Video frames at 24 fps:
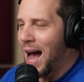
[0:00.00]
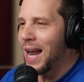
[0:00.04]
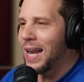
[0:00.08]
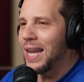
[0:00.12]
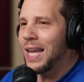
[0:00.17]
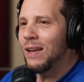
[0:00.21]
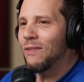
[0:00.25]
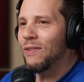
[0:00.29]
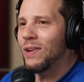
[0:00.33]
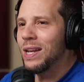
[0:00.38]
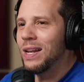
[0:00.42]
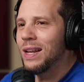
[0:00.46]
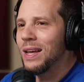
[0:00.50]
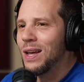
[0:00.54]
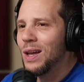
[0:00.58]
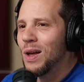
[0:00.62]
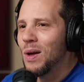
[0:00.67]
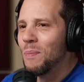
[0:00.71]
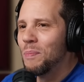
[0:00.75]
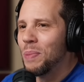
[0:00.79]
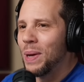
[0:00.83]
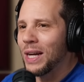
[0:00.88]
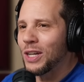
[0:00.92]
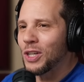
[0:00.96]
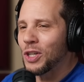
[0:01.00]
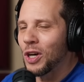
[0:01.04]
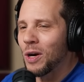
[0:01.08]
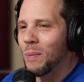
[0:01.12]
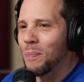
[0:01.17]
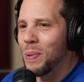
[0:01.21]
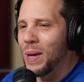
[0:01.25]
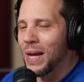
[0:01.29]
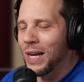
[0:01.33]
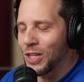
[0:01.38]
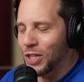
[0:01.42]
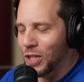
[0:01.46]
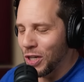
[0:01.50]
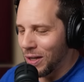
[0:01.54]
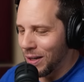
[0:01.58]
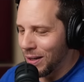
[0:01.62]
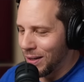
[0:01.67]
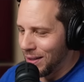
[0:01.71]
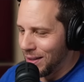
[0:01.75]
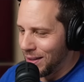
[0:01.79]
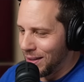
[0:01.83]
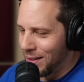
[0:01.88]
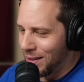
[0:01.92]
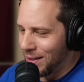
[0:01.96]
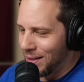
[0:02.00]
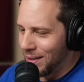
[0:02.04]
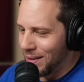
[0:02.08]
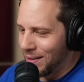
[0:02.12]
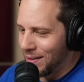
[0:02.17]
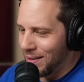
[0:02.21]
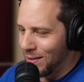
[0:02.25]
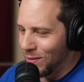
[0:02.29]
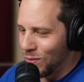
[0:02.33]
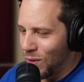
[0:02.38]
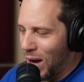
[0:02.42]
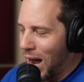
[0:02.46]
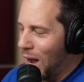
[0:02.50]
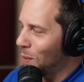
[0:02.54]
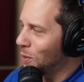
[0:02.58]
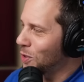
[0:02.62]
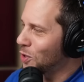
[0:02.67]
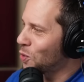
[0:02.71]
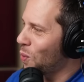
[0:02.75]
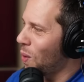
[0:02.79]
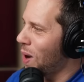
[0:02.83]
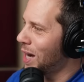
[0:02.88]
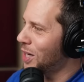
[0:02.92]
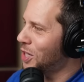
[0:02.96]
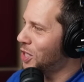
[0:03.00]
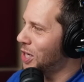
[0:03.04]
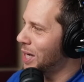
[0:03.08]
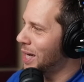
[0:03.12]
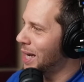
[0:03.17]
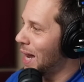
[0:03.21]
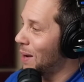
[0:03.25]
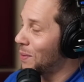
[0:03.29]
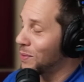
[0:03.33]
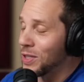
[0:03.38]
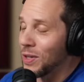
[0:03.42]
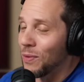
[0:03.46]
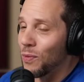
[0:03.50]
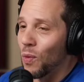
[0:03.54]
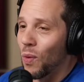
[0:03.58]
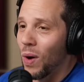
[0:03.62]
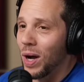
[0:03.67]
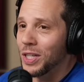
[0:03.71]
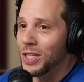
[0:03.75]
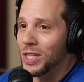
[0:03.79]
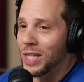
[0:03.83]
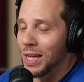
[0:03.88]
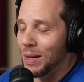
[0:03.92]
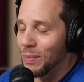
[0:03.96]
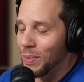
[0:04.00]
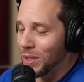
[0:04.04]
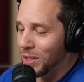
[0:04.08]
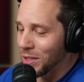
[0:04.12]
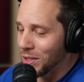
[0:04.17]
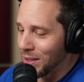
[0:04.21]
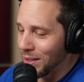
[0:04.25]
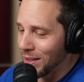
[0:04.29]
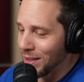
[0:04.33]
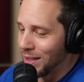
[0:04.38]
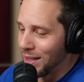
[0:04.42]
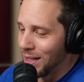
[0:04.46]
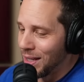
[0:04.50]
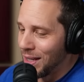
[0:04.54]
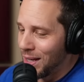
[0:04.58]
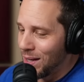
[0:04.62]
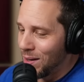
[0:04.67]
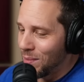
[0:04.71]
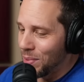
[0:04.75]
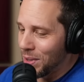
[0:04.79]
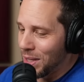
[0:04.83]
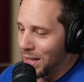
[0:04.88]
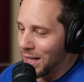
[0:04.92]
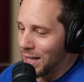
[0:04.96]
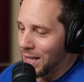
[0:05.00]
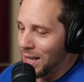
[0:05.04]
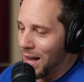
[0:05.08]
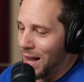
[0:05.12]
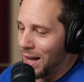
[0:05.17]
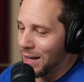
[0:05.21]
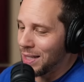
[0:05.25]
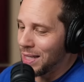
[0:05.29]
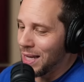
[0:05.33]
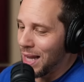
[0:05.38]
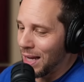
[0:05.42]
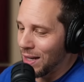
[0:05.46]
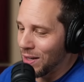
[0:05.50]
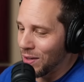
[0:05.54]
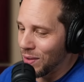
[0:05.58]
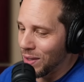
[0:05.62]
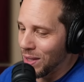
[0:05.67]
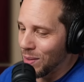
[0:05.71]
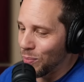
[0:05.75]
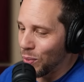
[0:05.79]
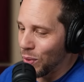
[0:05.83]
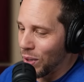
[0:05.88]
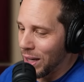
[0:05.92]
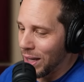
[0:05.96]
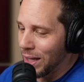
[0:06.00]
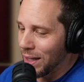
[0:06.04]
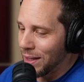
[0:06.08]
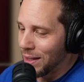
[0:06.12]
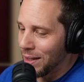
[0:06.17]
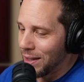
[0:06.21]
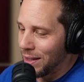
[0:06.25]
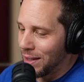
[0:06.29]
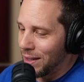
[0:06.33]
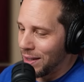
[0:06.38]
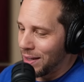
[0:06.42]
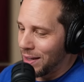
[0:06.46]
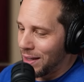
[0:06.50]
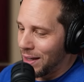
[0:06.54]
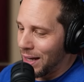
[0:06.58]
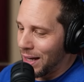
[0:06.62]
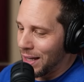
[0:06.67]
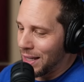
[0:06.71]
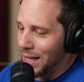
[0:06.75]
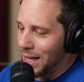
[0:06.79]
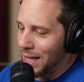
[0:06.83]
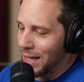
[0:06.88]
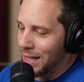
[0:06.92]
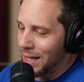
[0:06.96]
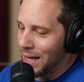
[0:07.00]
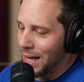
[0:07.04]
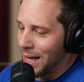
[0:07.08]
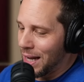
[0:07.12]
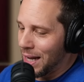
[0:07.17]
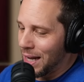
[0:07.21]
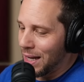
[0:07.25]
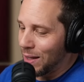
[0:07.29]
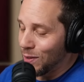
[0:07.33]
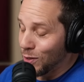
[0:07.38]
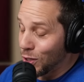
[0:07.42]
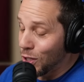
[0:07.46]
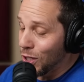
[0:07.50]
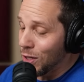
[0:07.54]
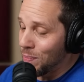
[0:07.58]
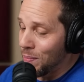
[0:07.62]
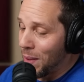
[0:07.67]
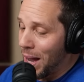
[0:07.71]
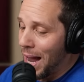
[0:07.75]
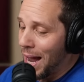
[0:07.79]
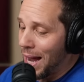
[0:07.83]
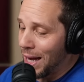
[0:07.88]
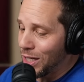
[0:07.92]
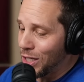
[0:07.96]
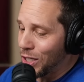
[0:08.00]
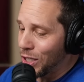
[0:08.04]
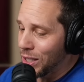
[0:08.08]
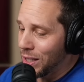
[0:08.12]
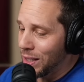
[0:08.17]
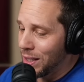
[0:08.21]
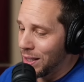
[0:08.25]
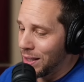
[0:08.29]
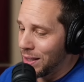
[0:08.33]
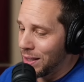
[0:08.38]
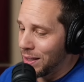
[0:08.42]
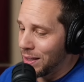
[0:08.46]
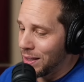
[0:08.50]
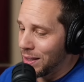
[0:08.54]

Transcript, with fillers: Not even picture in picture. I was watching, I wasn't even watching the commercial, but they did the hot tag during the break. And then uh, it was a good match.